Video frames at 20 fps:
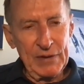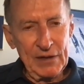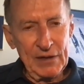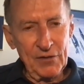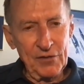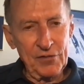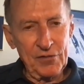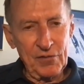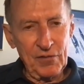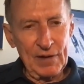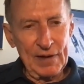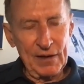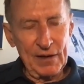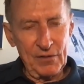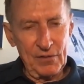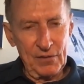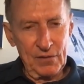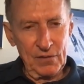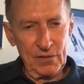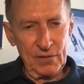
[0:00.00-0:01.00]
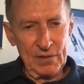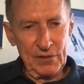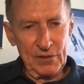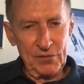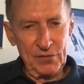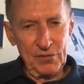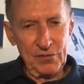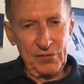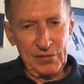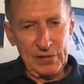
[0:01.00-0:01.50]
your strength too as
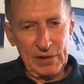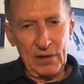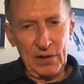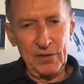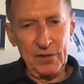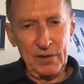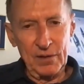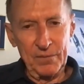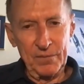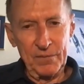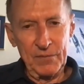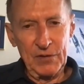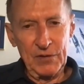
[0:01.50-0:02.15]
you share them.